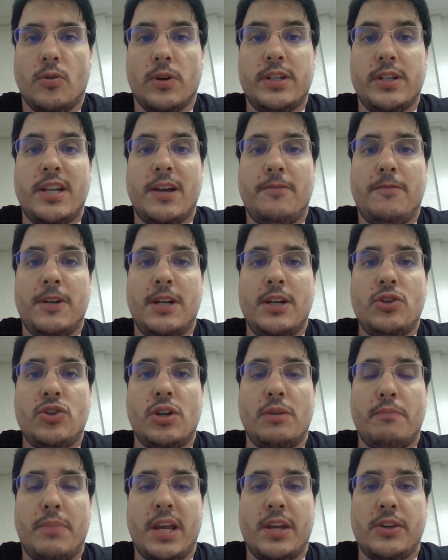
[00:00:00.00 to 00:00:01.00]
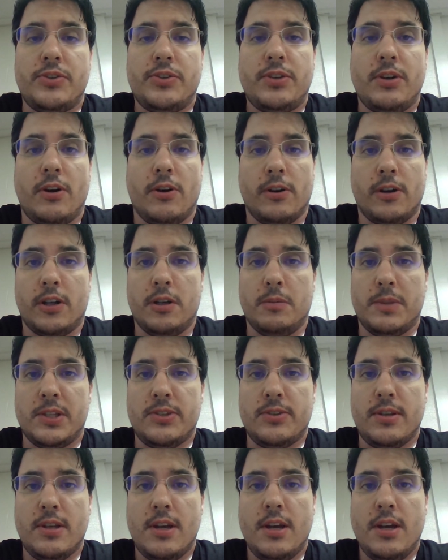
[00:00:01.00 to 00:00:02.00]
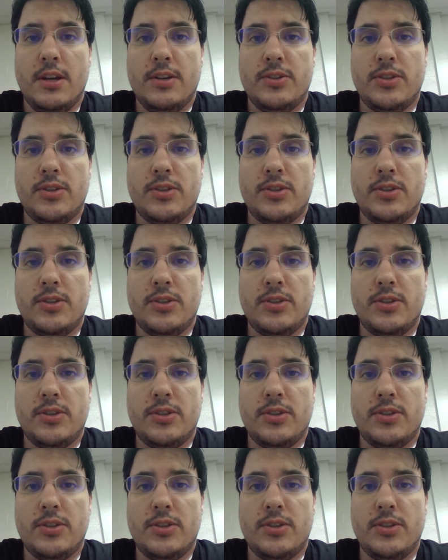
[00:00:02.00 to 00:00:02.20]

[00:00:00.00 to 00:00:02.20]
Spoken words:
or definition-based arguments.